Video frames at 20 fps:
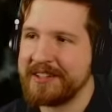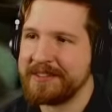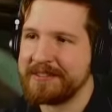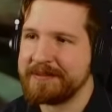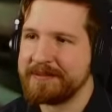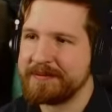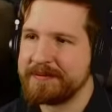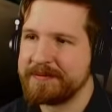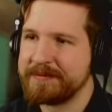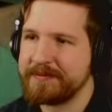
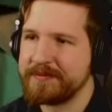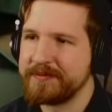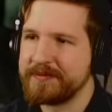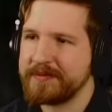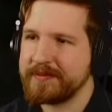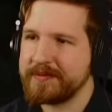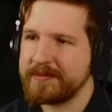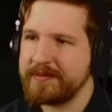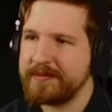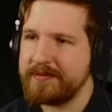
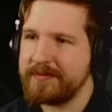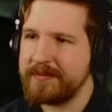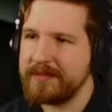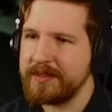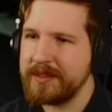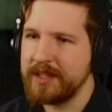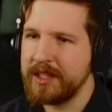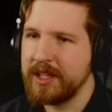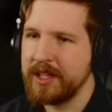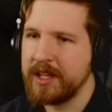
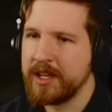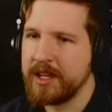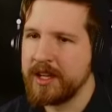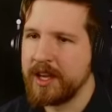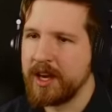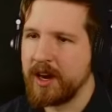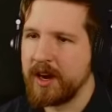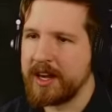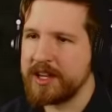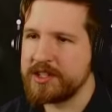
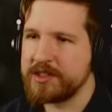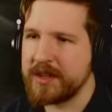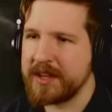All right,